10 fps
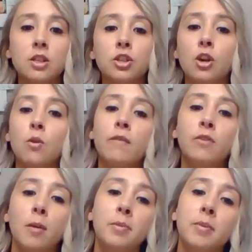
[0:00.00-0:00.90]
So a
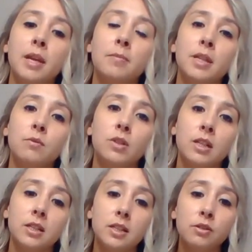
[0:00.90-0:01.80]
floppy baby would
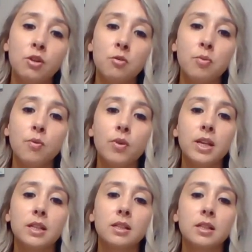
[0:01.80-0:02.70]
get 0
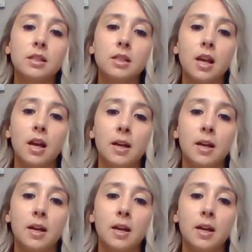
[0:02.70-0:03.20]
points.